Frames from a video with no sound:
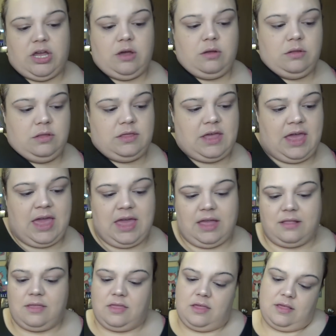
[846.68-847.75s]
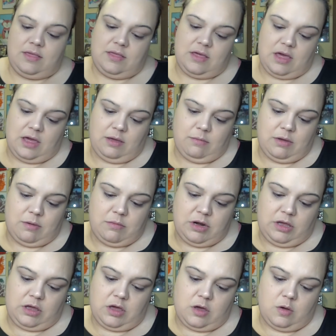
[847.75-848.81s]
out the heads this time. I'm
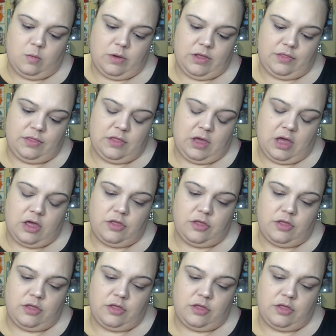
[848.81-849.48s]
going to go with the